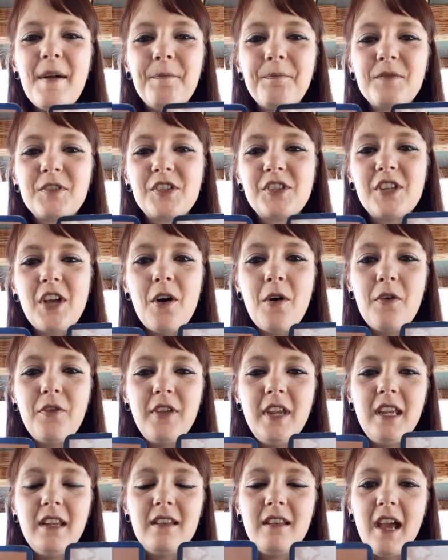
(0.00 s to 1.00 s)
So
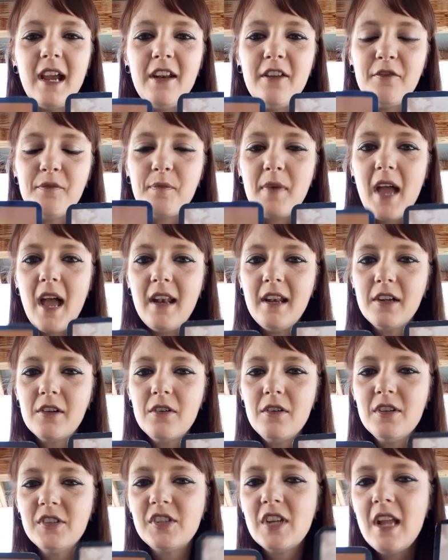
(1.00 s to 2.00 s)
the Knight of
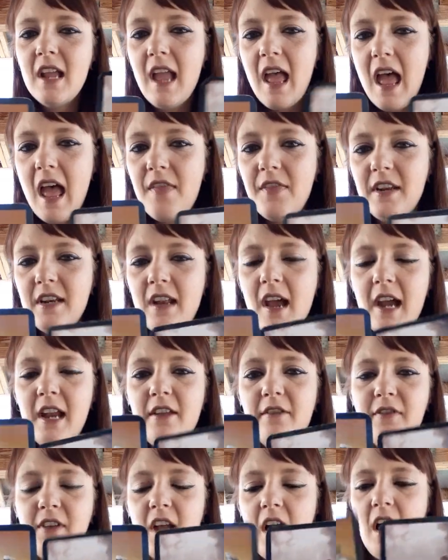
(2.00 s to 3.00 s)
Pentacles and the Knight
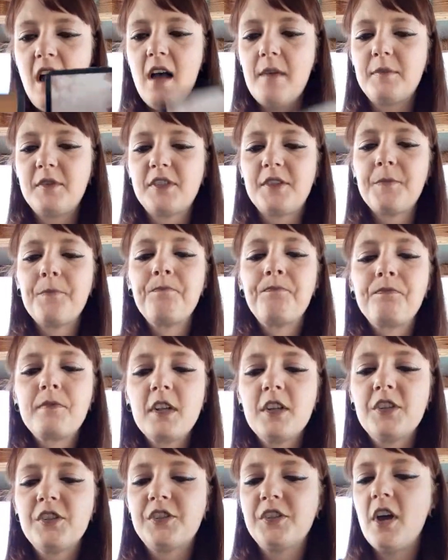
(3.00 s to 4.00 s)
of Cups.
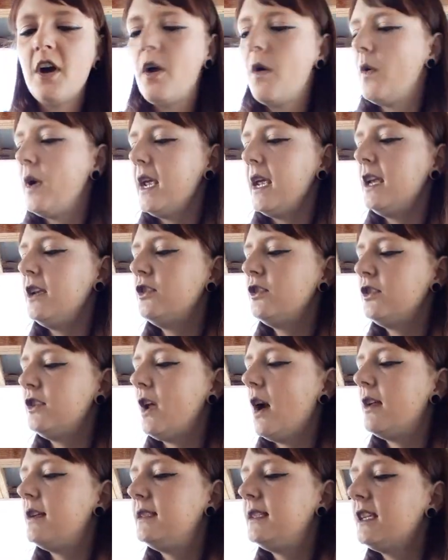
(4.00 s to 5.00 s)
So in
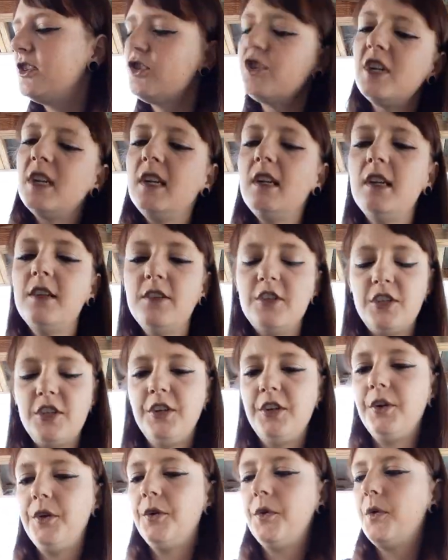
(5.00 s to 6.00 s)
addition
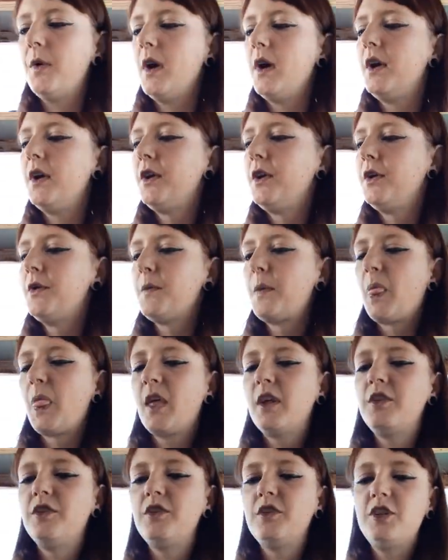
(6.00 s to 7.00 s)
to
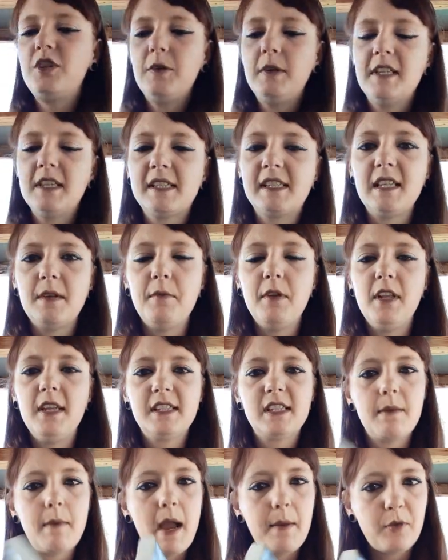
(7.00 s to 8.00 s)
doing the
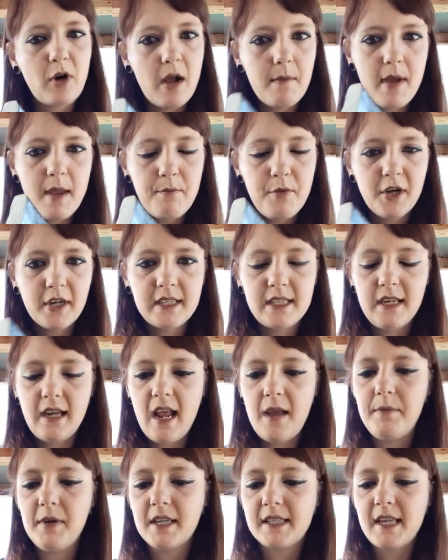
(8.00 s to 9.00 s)
symbolism, I brought my book
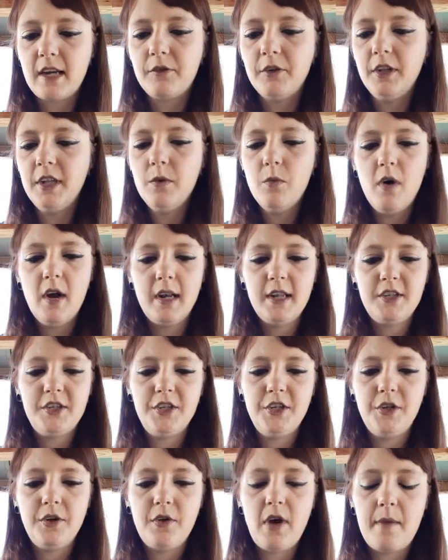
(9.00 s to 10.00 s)
today because I really wanted to.